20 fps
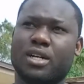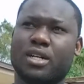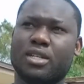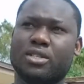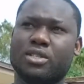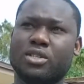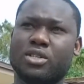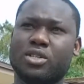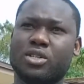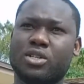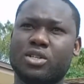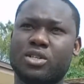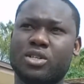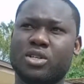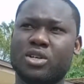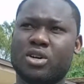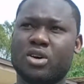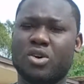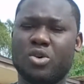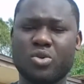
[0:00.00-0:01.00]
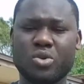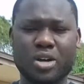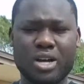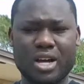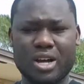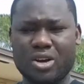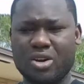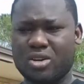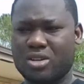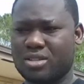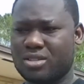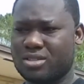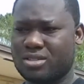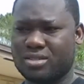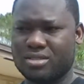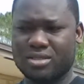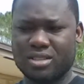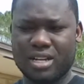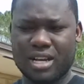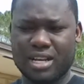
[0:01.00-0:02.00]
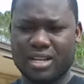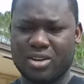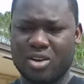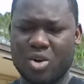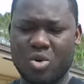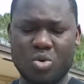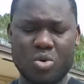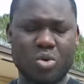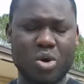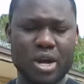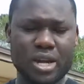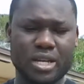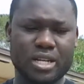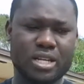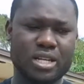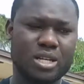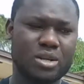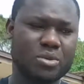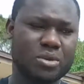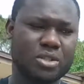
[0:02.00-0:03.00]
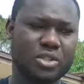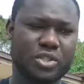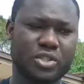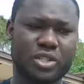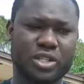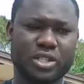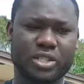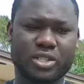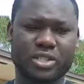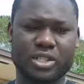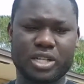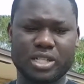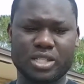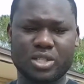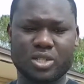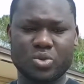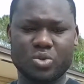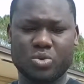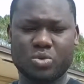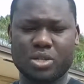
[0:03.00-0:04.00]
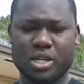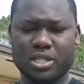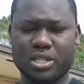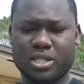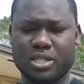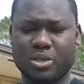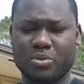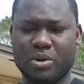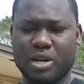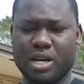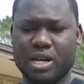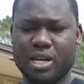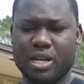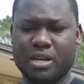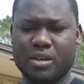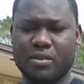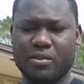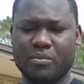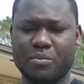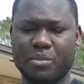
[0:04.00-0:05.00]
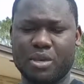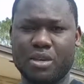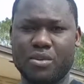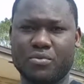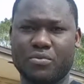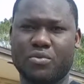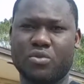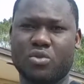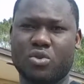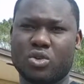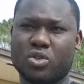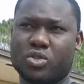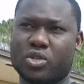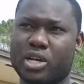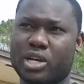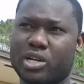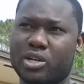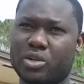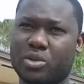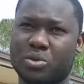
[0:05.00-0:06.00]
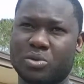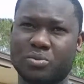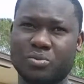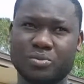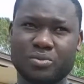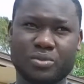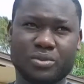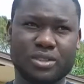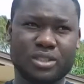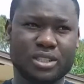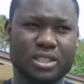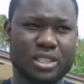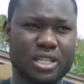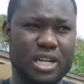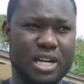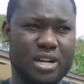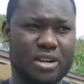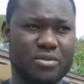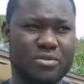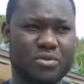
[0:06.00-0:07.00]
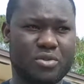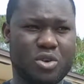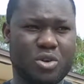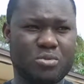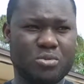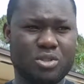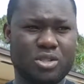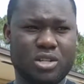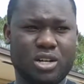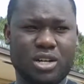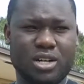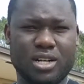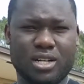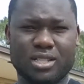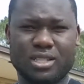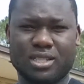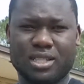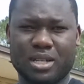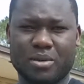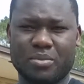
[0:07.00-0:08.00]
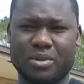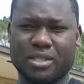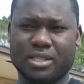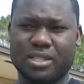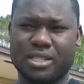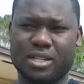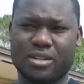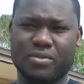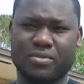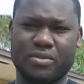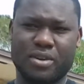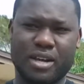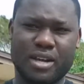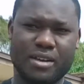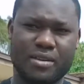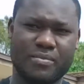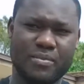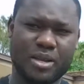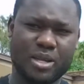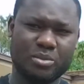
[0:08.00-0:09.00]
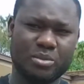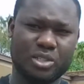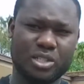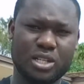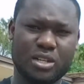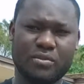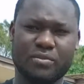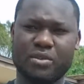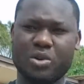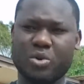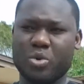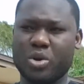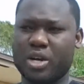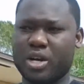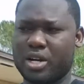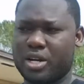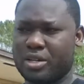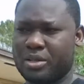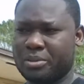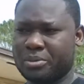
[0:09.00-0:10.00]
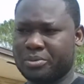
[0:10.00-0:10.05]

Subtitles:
So how do I deal with stress? That is my main focus right now. I've come to understand myself. I'm self-aware